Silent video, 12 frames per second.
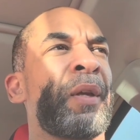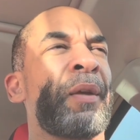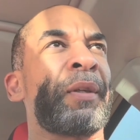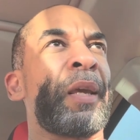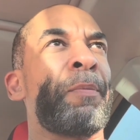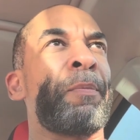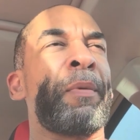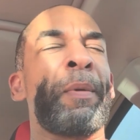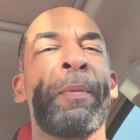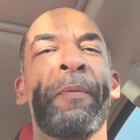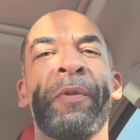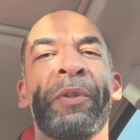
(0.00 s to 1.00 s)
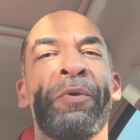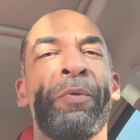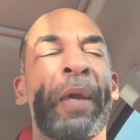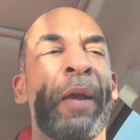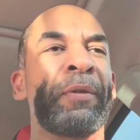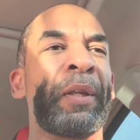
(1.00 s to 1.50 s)
I can't remember if it's
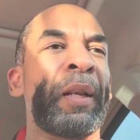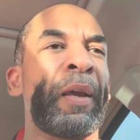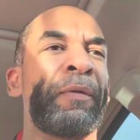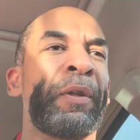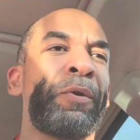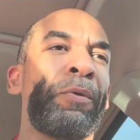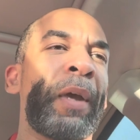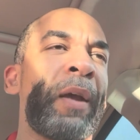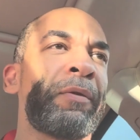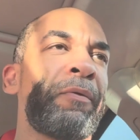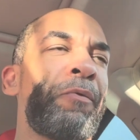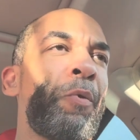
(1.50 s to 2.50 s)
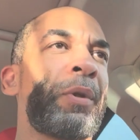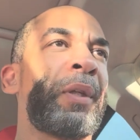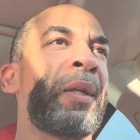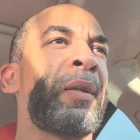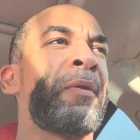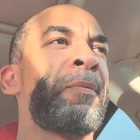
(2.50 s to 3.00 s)
2011 and
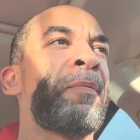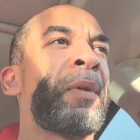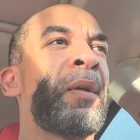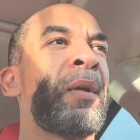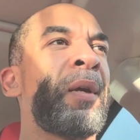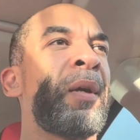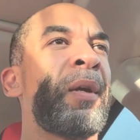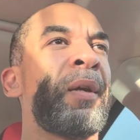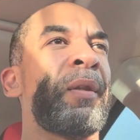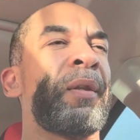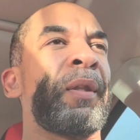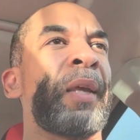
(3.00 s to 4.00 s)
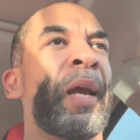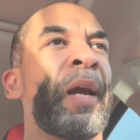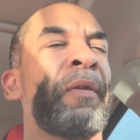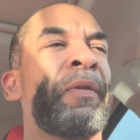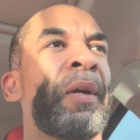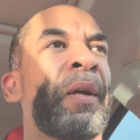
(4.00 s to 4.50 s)
2014. Then they had